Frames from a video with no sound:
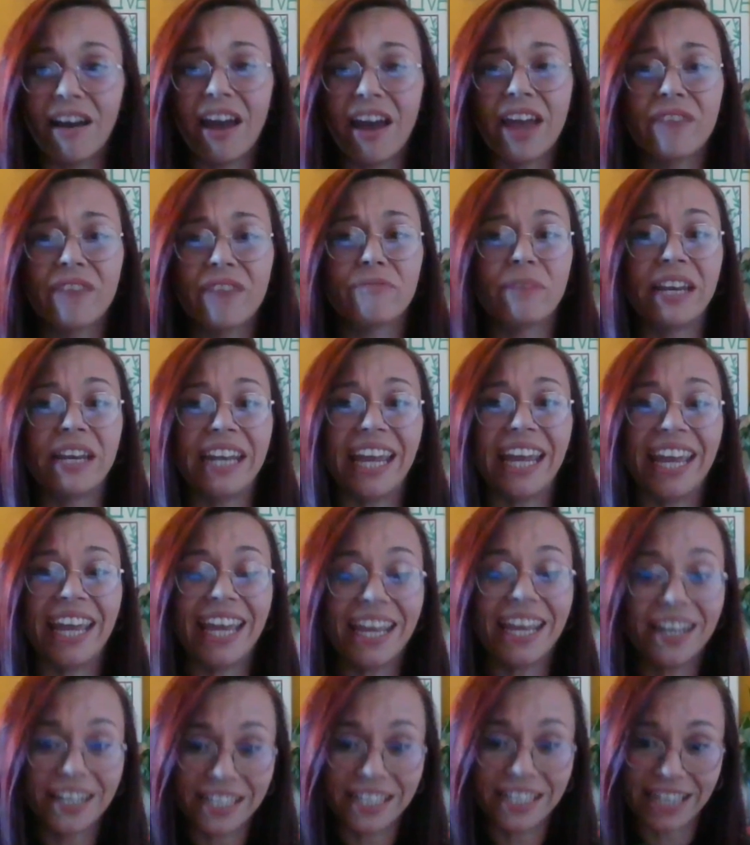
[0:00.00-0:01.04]
I have been
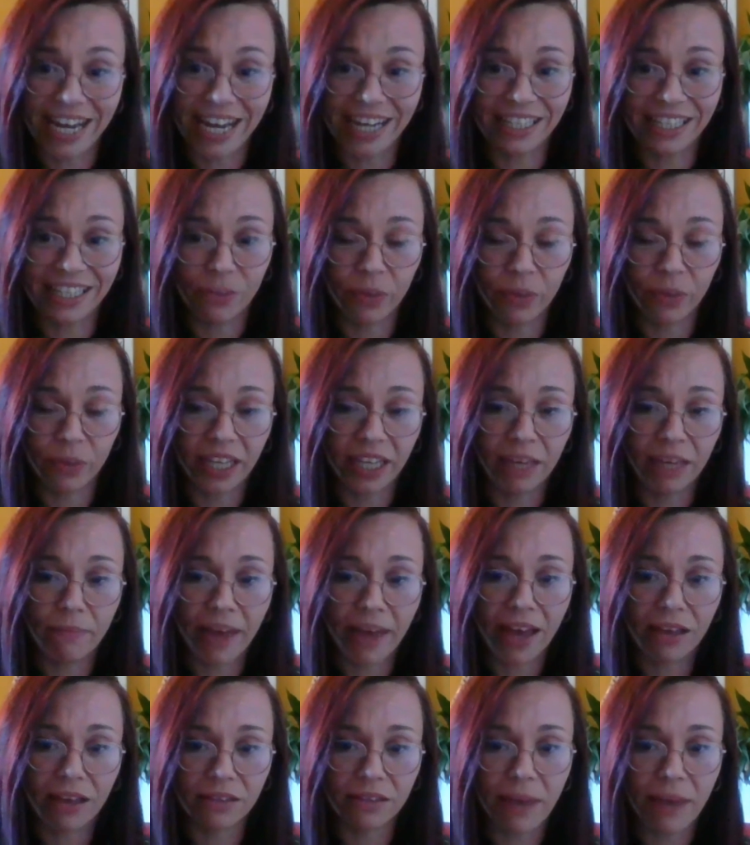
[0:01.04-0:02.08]
inundated with
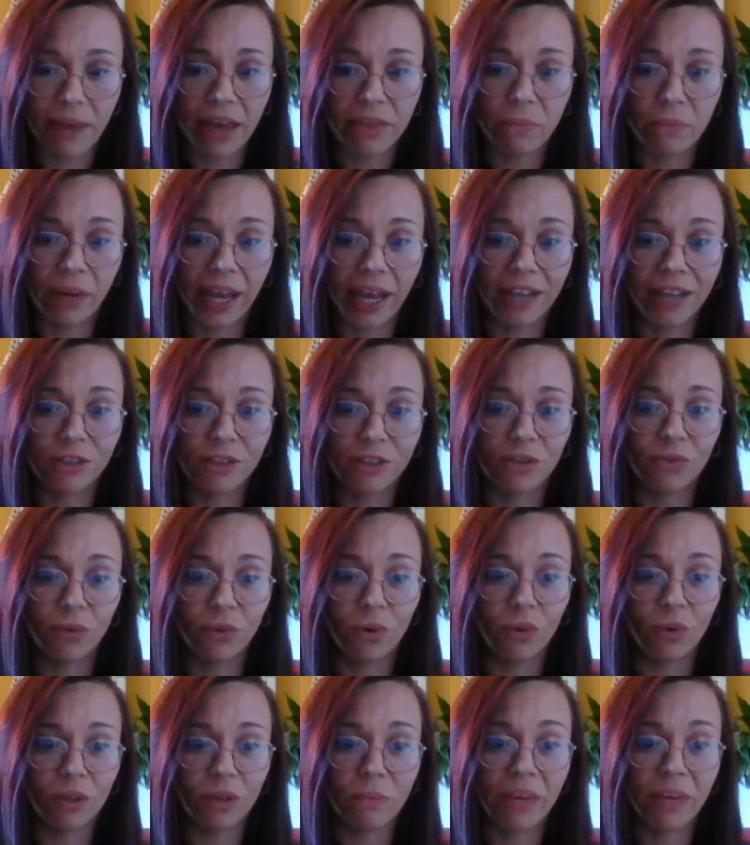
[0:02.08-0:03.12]
emails about the pledge
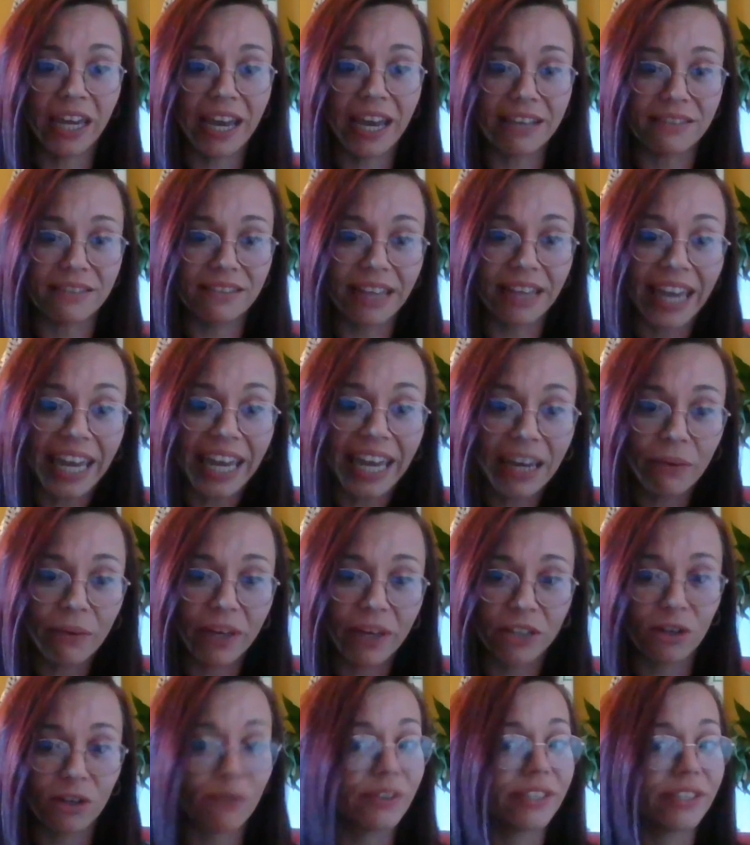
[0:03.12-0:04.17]
for the PSC,
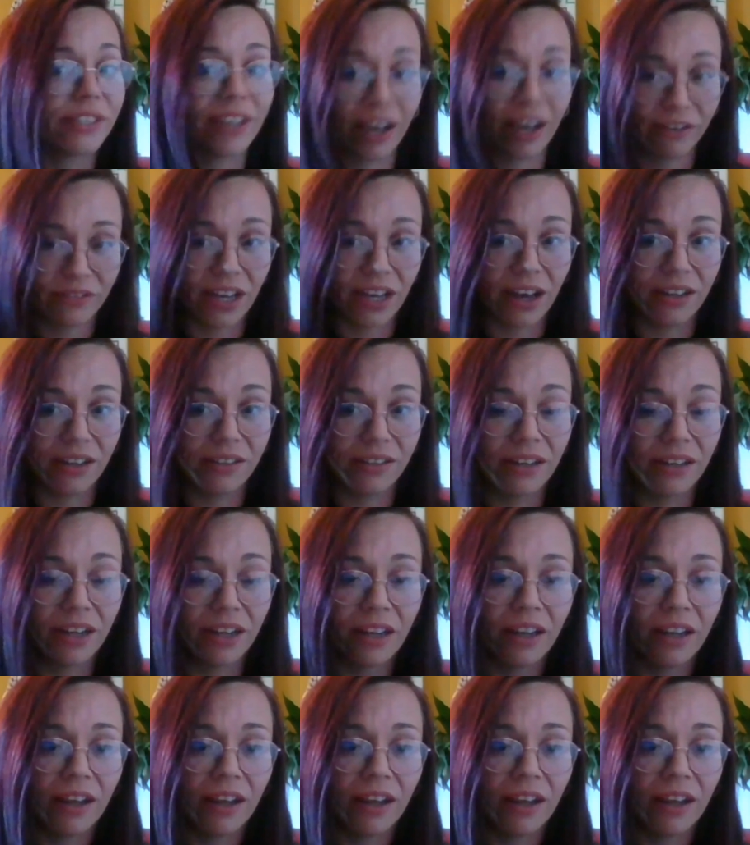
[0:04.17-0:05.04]
which obviously I've done.